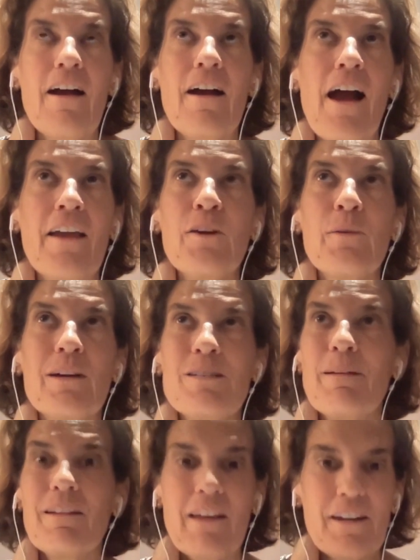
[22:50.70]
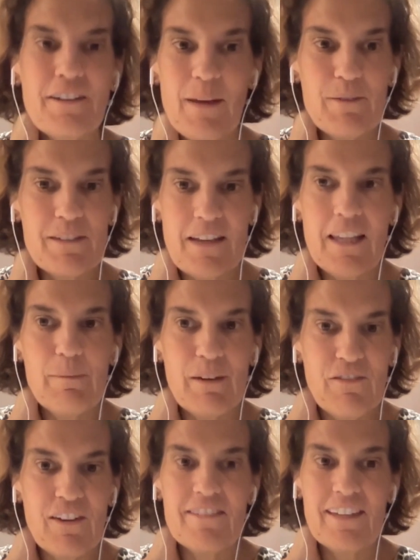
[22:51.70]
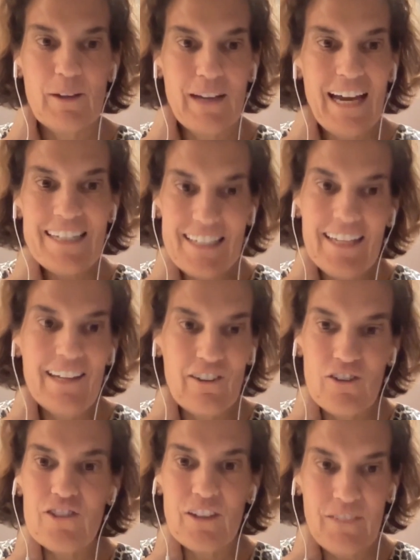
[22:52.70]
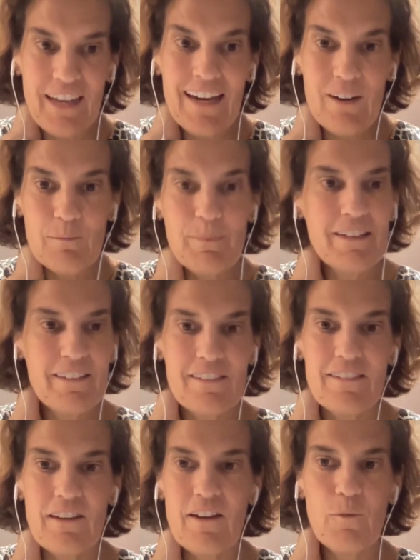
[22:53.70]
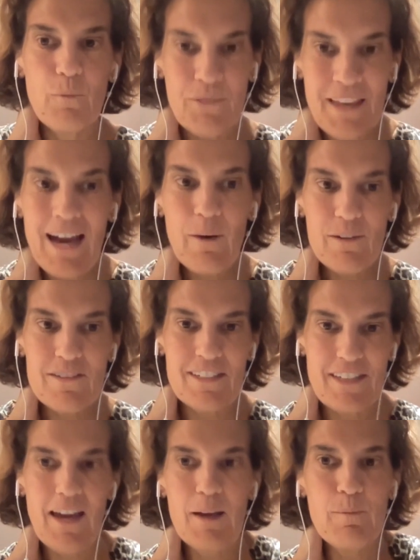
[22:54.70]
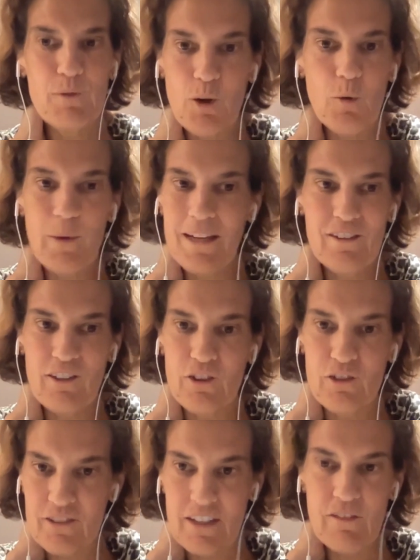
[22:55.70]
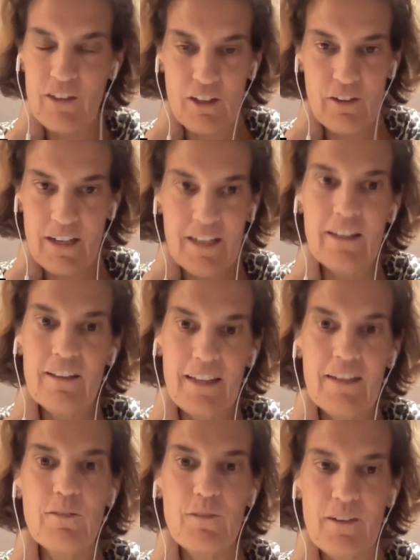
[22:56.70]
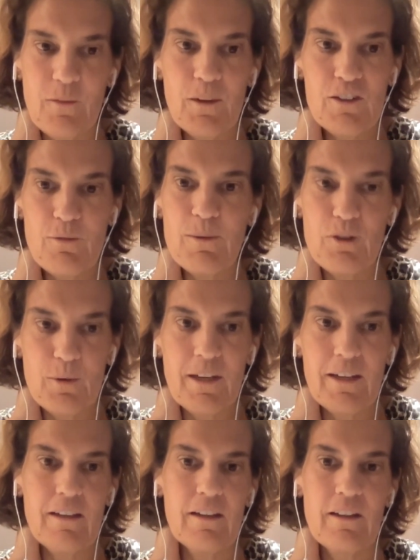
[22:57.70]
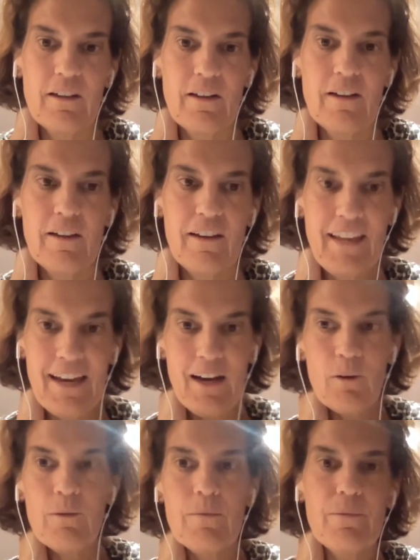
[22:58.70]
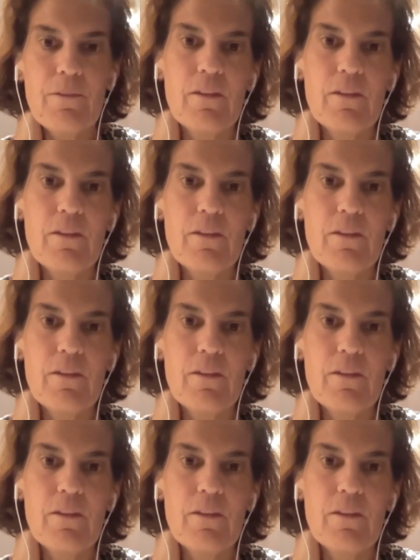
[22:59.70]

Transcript: I spend a lot of time just telling my friends, like, got to take care of yourself now, because now is the time. Don't wait till you're 70 or 80. Like, we should be doing it now.